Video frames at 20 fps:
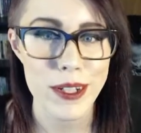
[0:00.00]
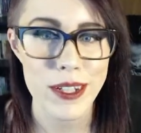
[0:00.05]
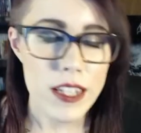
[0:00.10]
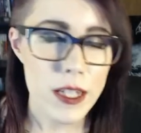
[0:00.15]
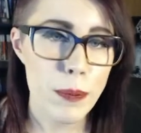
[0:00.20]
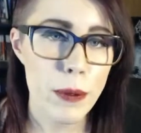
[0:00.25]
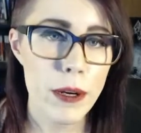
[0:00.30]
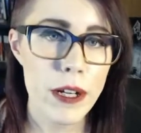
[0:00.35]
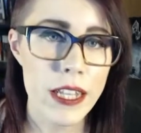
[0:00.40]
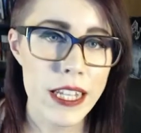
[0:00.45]

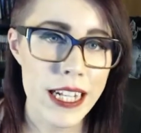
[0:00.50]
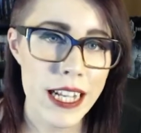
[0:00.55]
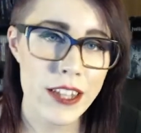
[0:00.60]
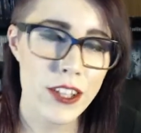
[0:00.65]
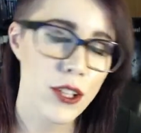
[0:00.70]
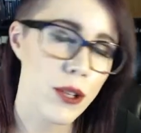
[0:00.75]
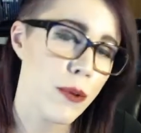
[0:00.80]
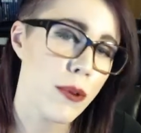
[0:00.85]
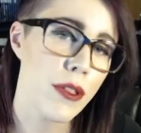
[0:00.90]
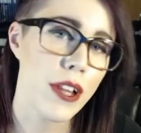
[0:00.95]
This partly had
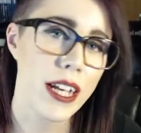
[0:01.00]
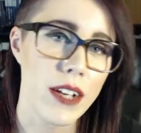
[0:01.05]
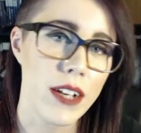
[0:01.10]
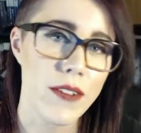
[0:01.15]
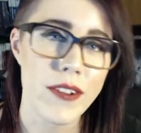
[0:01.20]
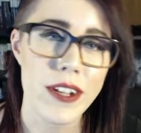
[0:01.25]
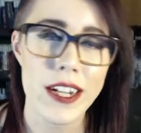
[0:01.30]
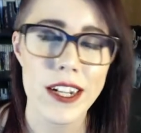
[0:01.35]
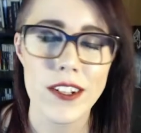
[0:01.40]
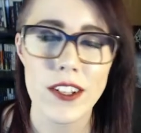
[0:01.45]
to do lack
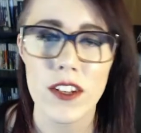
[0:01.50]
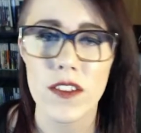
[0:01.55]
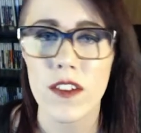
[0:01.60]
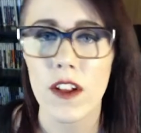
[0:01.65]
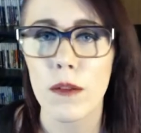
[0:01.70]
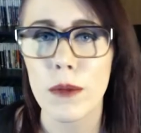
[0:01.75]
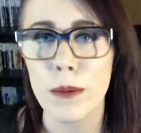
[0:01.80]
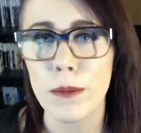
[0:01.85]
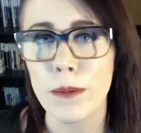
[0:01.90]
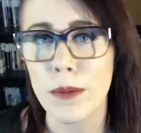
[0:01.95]
of character
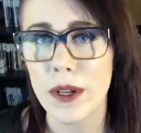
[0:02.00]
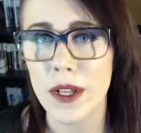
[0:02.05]
development,